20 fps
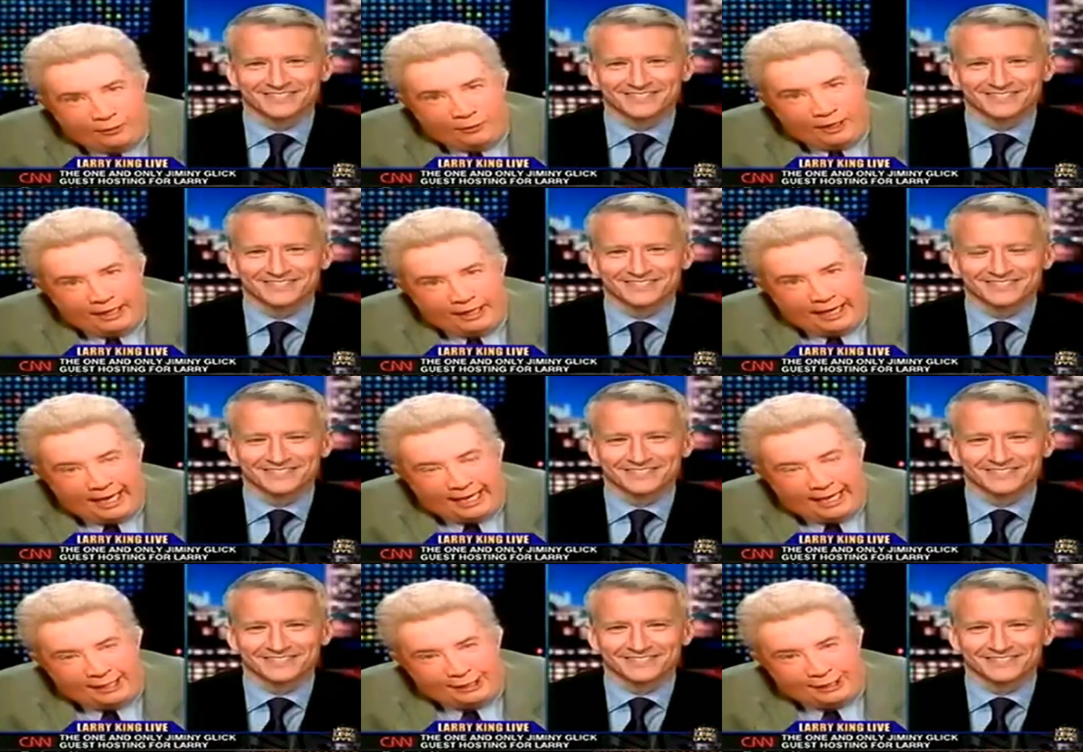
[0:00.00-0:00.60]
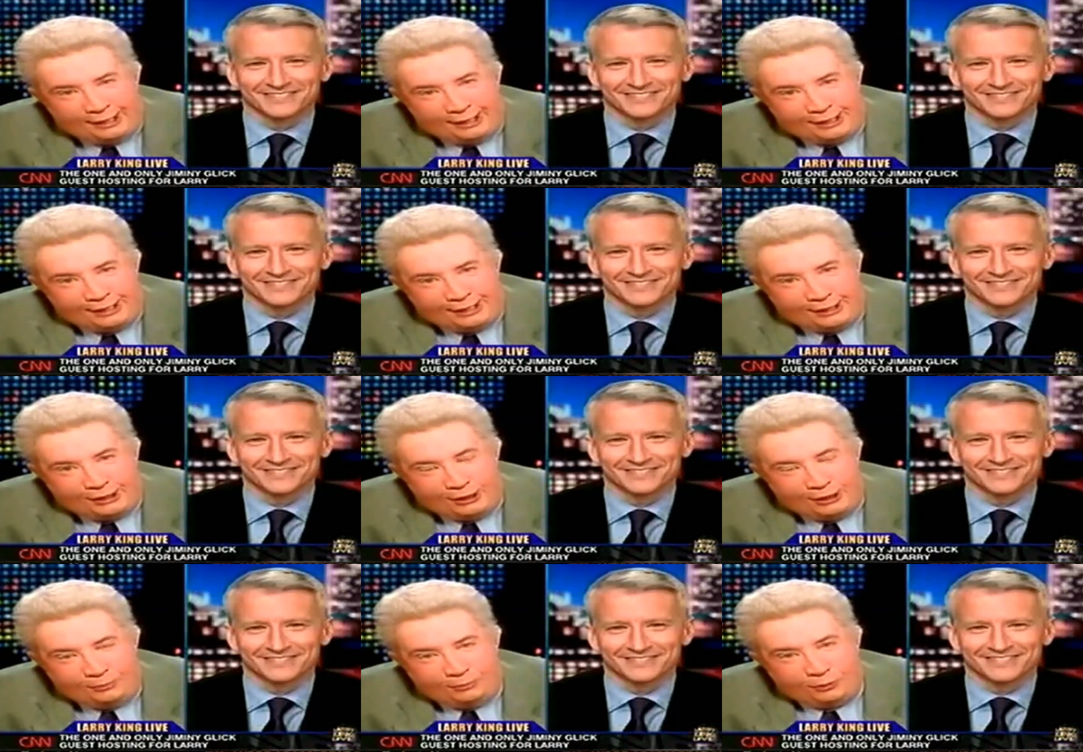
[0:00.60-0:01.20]
Speaker 1: away. Anderson
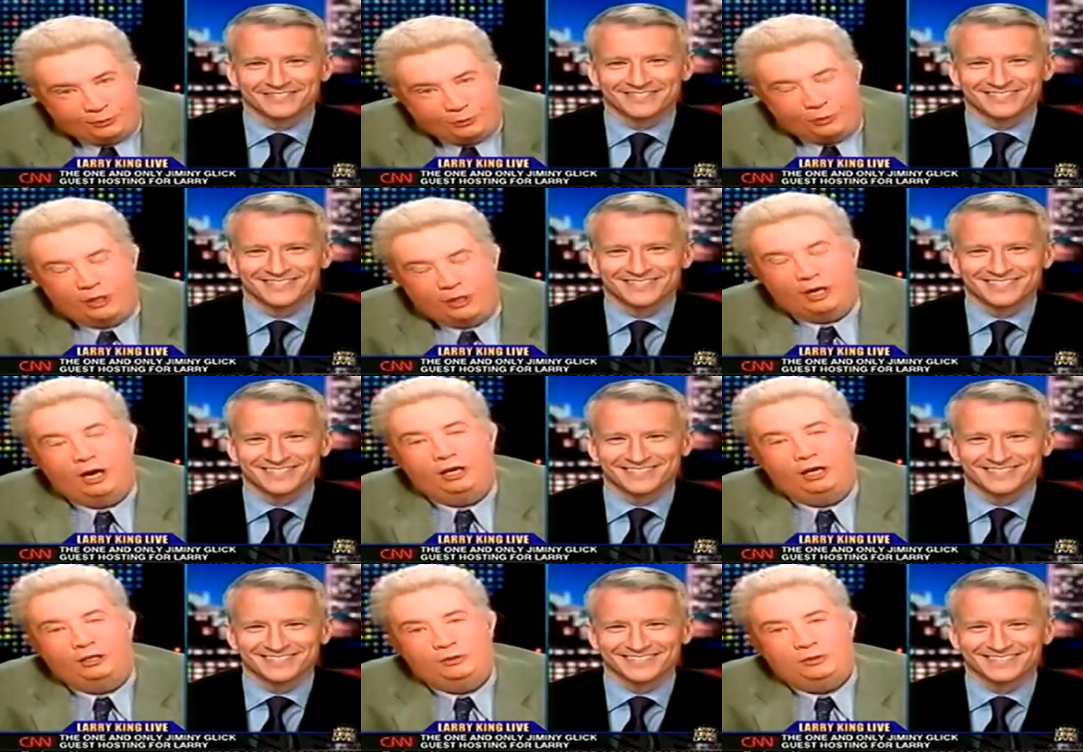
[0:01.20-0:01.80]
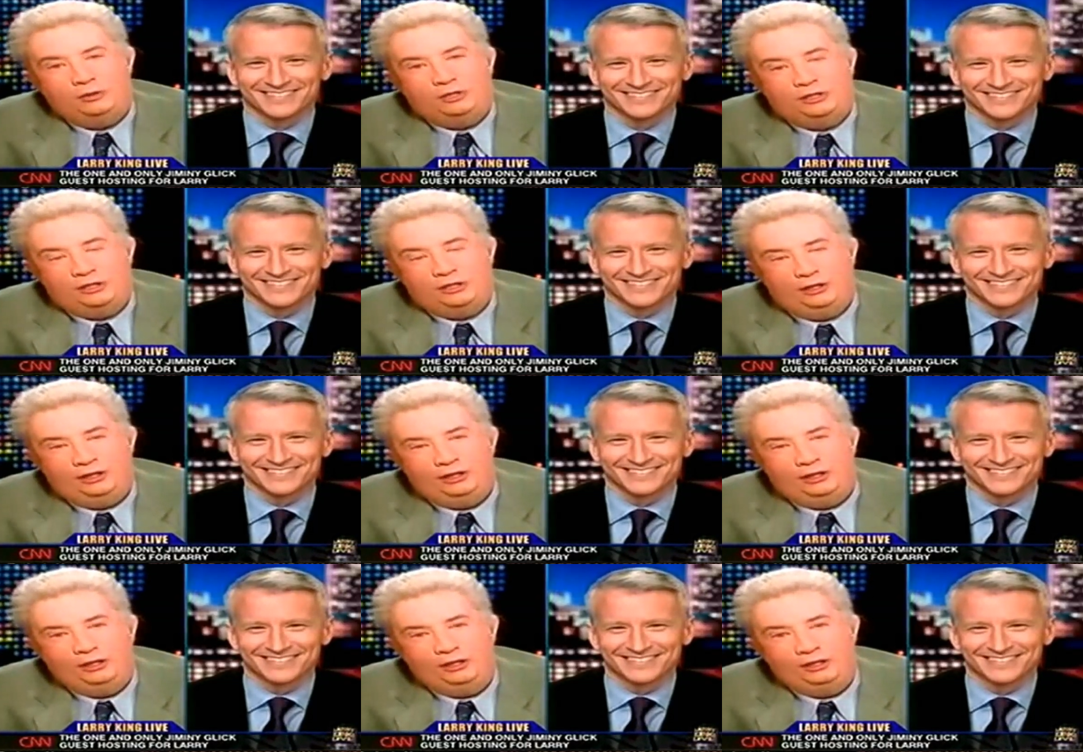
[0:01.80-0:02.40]
Cooper, where are you, sir?
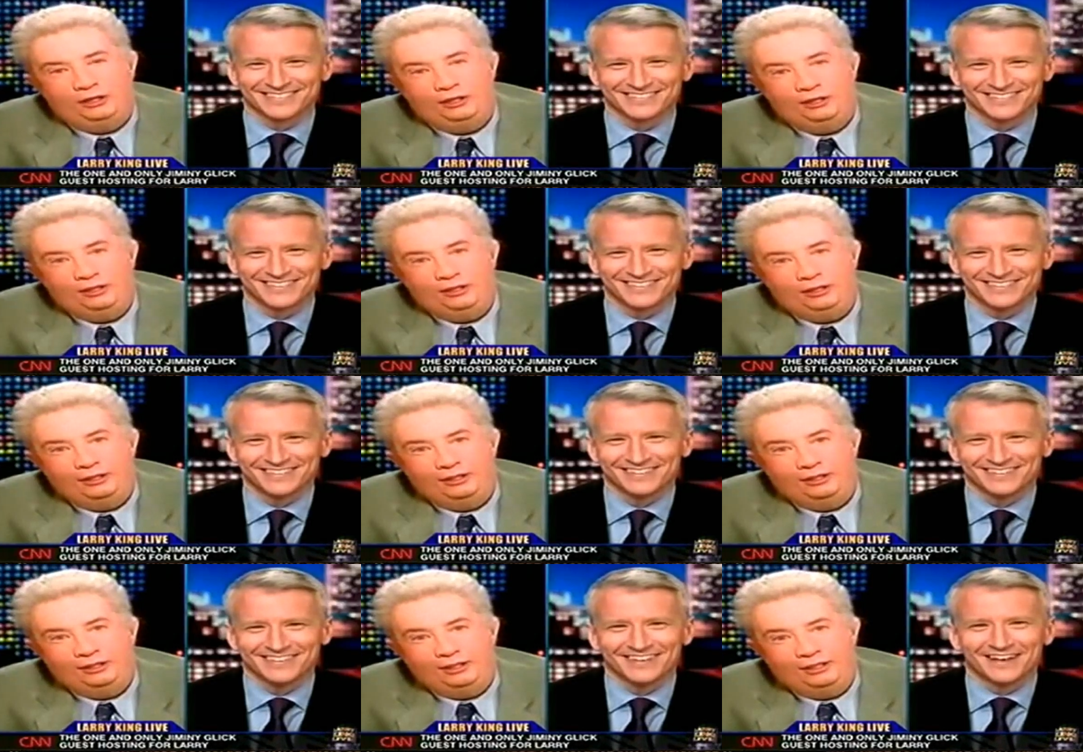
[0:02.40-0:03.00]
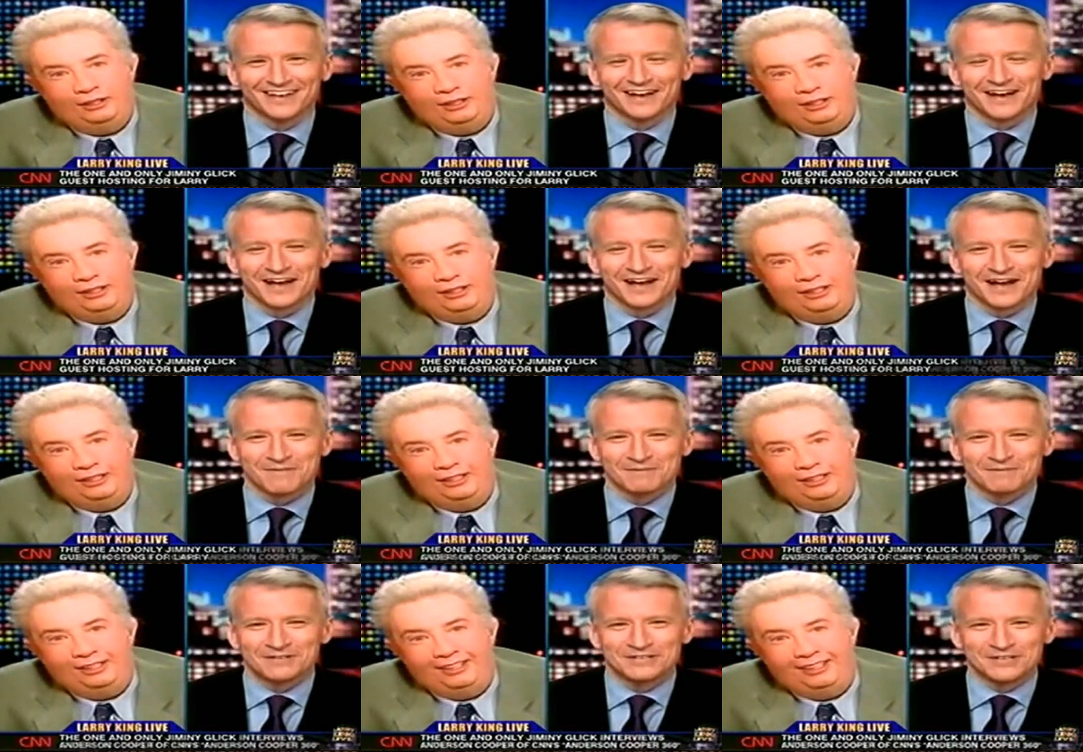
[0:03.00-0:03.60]
Uh,
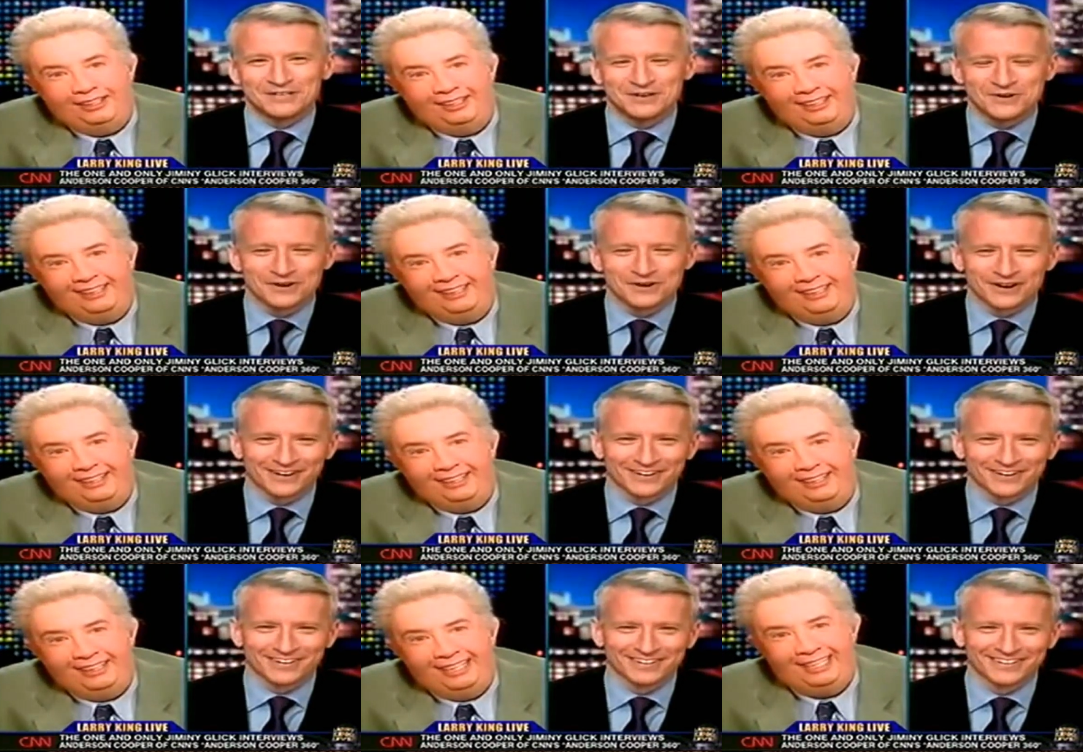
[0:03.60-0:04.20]
I'm
Speaker 2: in New York.